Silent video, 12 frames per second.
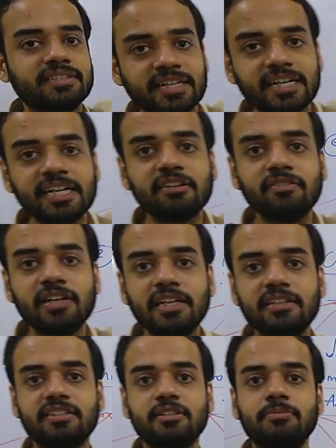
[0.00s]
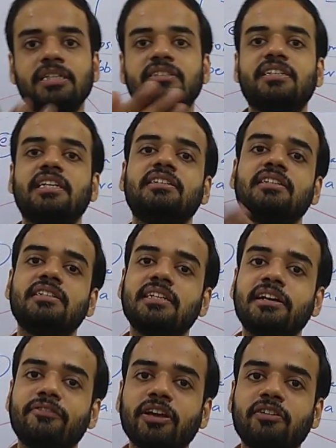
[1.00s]
Genetic variation means change in
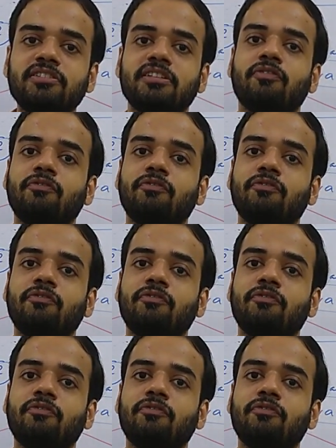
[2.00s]
gene frequency.